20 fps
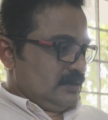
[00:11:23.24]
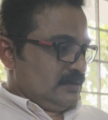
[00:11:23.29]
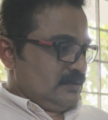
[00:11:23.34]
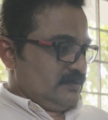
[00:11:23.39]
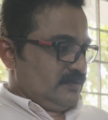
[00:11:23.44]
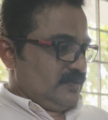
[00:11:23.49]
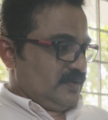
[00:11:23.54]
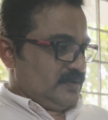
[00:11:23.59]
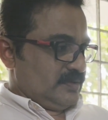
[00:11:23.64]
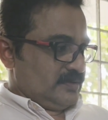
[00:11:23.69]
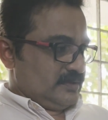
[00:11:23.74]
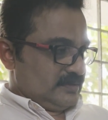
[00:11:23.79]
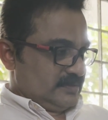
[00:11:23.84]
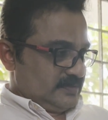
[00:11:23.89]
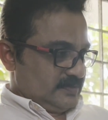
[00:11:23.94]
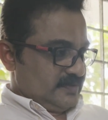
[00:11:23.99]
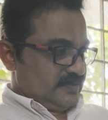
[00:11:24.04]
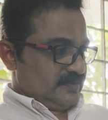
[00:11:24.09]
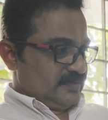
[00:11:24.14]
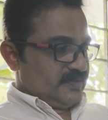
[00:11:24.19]
we
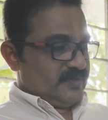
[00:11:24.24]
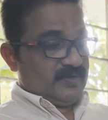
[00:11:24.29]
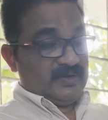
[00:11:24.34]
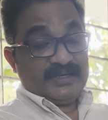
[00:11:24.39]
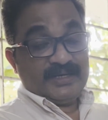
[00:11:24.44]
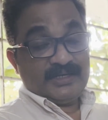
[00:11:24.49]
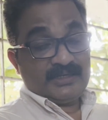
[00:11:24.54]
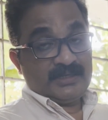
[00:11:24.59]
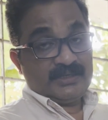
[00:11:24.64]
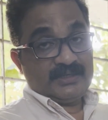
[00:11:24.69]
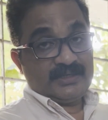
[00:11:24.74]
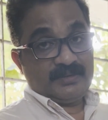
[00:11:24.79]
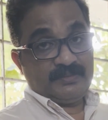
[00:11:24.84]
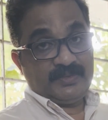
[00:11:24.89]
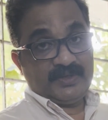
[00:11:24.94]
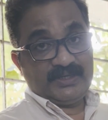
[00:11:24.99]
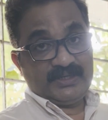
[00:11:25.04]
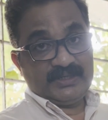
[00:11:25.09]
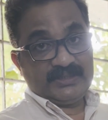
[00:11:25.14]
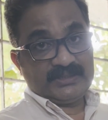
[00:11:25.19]
will get
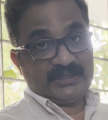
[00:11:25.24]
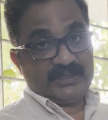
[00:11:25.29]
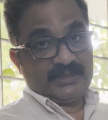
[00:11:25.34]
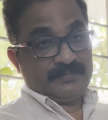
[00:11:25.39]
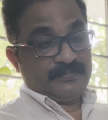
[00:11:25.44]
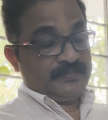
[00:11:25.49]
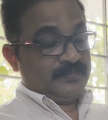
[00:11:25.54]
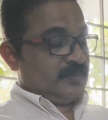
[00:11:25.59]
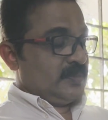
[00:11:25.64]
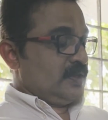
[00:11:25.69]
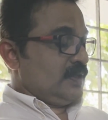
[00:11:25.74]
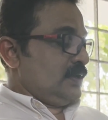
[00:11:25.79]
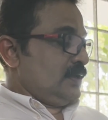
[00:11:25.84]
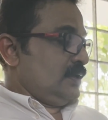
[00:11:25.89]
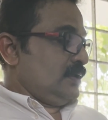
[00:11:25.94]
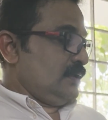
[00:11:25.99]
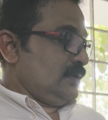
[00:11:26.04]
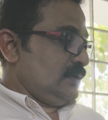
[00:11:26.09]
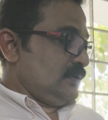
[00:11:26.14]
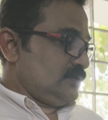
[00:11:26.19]
repetition.
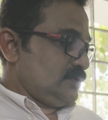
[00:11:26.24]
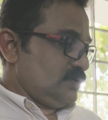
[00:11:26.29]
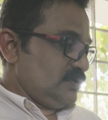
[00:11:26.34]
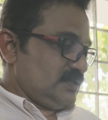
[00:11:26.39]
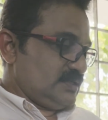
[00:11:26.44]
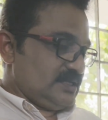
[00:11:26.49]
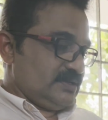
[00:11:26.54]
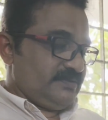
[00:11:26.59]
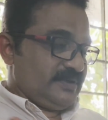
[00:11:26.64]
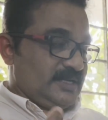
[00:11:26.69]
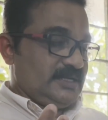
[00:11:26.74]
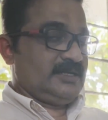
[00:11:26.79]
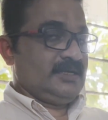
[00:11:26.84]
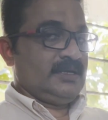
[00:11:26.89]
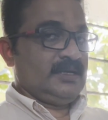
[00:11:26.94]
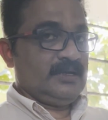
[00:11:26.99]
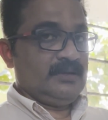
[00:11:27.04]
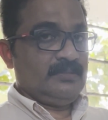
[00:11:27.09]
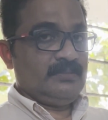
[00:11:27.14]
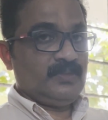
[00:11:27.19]
So it's a wet,
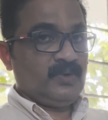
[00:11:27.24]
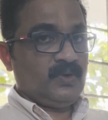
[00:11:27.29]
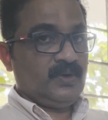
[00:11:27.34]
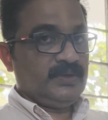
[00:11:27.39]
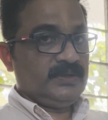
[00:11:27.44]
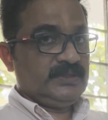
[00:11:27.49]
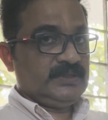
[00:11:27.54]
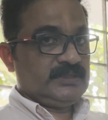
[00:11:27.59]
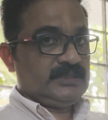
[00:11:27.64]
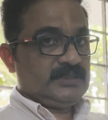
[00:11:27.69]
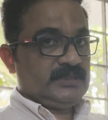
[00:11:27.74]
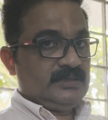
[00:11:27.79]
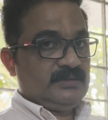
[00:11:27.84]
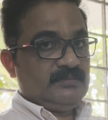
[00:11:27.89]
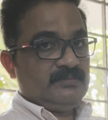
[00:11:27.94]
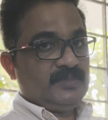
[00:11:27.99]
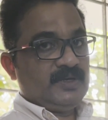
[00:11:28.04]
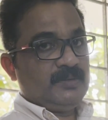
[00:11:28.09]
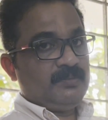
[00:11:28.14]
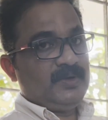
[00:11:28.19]
moist,
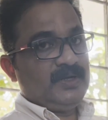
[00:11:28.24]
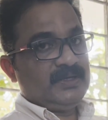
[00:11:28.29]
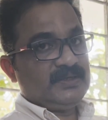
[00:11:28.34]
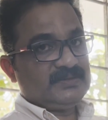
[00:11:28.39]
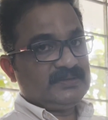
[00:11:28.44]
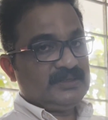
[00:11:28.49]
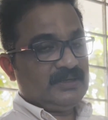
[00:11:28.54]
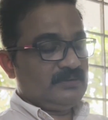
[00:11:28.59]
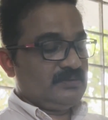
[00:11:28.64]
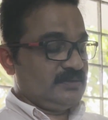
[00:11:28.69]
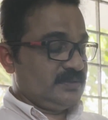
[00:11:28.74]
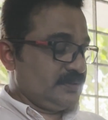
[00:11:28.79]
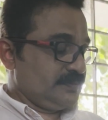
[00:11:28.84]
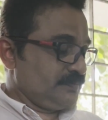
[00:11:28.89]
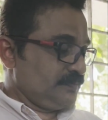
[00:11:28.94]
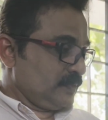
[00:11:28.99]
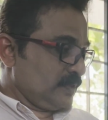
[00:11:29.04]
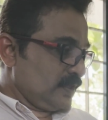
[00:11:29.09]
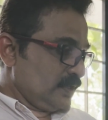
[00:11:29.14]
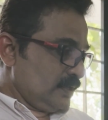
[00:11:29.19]
bubbling sound.
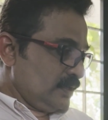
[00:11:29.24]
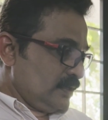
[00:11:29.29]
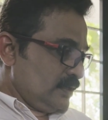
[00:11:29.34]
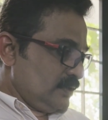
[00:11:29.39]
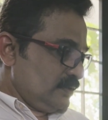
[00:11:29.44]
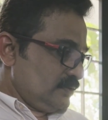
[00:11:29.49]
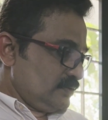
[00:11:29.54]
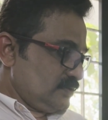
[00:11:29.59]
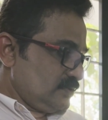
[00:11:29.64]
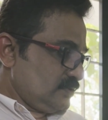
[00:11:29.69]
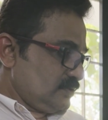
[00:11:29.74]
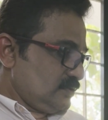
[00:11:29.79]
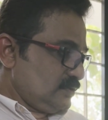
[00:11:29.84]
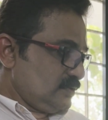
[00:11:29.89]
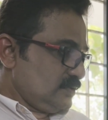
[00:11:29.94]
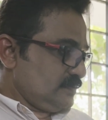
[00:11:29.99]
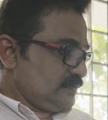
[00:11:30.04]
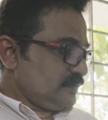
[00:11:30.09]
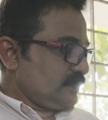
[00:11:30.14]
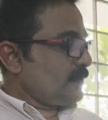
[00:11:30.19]

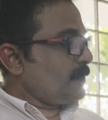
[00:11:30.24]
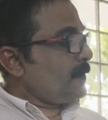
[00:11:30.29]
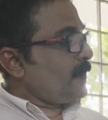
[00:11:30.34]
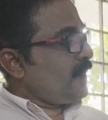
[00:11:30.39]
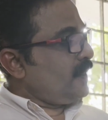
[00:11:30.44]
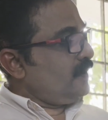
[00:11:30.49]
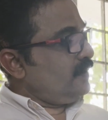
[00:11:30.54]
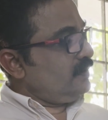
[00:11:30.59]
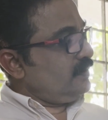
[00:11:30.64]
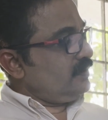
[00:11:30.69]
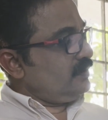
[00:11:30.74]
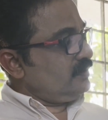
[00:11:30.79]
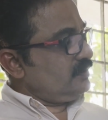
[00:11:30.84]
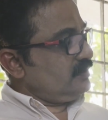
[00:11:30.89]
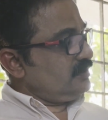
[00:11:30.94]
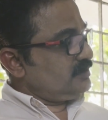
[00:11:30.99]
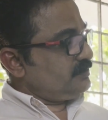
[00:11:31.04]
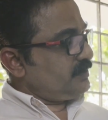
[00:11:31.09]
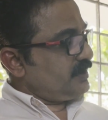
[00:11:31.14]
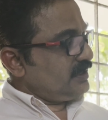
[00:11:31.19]
So
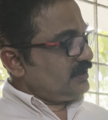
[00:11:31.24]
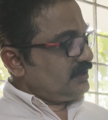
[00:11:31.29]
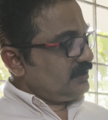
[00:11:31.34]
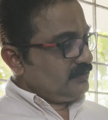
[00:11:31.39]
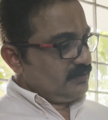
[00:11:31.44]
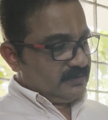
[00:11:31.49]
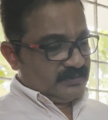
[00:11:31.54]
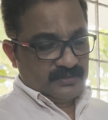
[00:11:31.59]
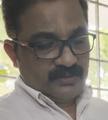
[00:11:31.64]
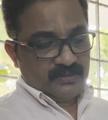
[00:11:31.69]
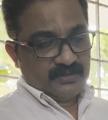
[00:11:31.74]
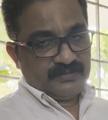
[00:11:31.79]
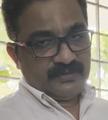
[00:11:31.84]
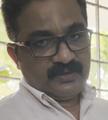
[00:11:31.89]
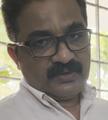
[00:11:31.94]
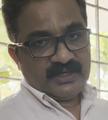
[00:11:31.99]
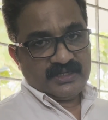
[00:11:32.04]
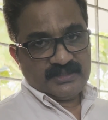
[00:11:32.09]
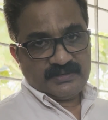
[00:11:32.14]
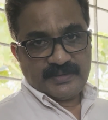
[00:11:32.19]
inspiratory, look
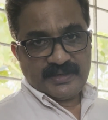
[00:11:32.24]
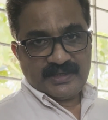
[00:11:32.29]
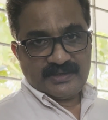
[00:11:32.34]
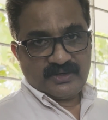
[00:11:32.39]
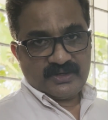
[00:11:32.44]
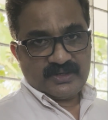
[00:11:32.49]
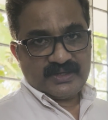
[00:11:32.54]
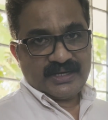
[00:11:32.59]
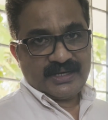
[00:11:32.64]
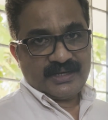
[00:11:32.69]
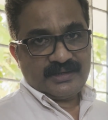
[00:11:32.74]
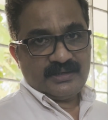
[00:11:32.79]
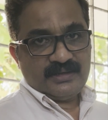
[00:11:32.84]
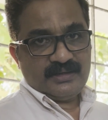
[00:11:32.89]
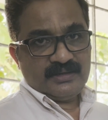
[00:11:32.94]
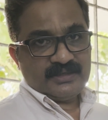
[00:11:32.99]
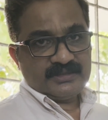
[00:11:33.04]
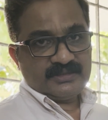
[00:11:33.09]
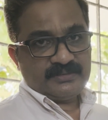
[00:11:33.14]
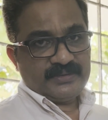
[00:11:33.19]
for inspiratory crackle,
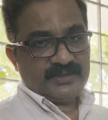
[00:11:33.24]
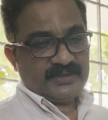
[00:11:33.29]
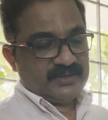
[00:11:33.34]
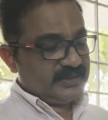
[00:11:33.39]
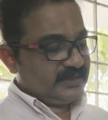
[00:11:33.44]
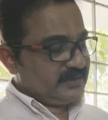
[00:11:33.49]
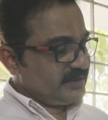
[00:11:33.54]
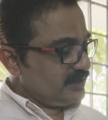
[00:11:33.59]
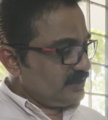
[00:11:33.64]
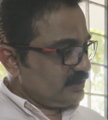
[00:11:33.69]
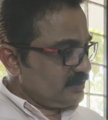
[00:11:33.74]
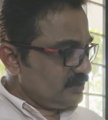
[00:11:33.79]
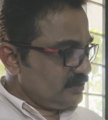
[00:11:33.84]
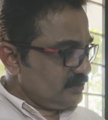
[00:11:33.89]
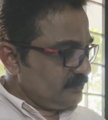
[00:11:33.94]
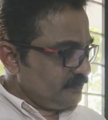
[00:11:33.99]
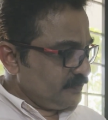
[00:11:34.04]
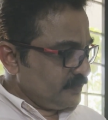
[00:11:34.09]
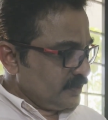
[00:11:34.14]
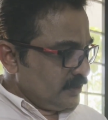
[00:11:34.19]
expiratory crackle,
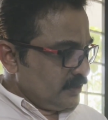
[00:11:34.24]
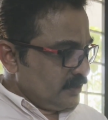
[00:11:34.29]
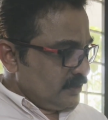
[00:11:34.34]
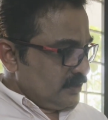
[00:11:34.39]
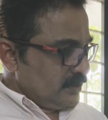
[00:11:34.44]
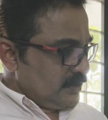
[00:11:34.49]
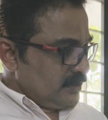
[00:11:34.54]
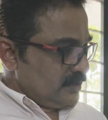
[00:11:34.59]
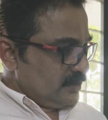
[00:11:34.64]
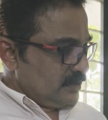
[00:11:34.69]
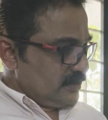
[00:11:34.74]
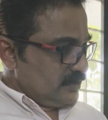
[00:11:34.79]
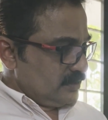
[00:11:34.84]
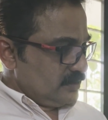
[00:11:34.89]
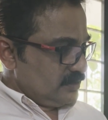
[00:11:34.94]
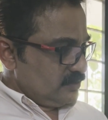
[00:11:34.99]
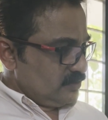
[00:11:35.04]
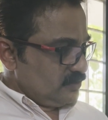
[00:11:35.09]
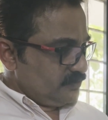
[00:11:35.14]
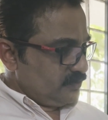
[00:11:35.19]

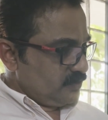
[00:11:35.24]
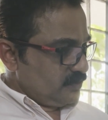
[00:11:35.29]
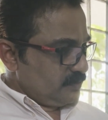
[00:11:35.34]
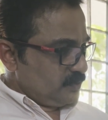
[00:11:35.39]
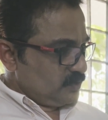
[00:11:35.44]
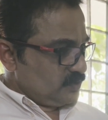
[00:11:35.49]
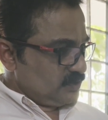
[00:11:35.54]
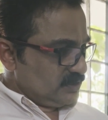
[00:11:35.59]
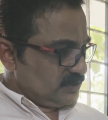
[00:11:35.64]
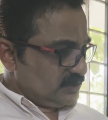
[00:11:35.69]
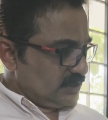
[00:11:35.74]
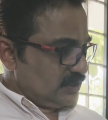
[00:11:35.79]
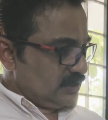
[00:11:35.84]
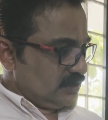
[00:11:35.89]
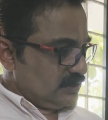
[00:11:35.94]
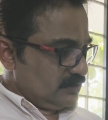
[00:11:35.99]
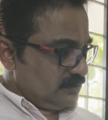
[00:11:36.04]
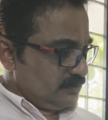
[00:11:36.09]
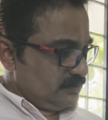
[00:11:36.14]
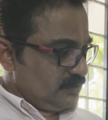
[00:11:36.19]
look for position.
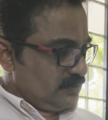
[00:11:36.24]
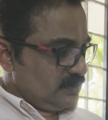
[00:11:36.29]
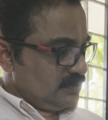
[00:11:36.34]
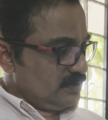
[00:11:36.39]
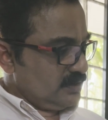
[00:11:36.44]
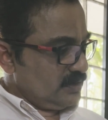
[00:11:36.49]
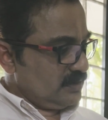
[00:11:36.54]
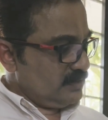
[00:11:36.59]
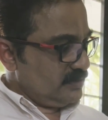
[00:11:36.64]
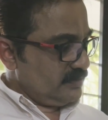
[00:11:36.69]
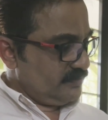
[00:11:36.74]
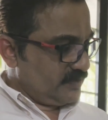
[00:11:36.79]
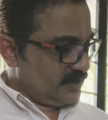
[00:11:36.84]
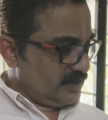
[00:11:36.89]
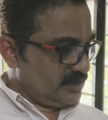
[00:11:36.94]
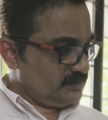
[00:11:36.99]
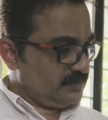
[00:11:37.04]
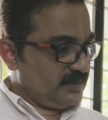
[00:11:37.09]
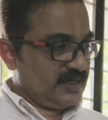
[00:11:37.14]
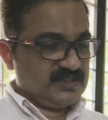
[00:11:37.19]
Then if it
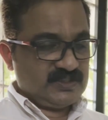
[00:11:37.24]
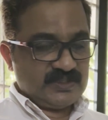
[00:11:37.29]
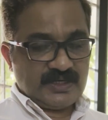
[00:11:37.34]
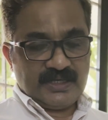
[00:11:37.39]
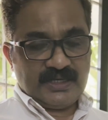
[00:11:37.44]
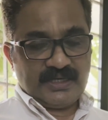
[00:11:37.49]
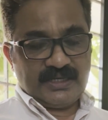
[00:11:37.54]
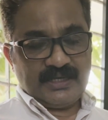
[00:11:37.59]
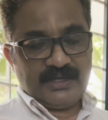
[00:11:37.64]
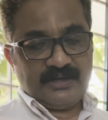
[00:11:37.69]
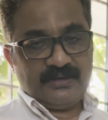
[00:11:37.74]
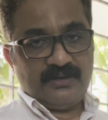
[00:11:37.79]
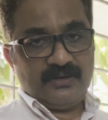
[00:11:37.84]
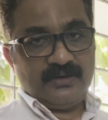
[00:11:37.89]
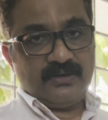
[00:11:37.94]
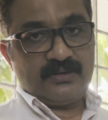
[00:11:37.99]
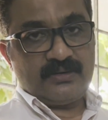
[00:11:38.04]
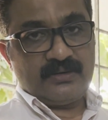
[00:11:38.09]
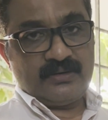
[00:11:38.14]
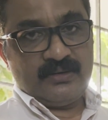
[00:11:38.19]
is basal area
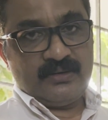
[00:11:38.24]
or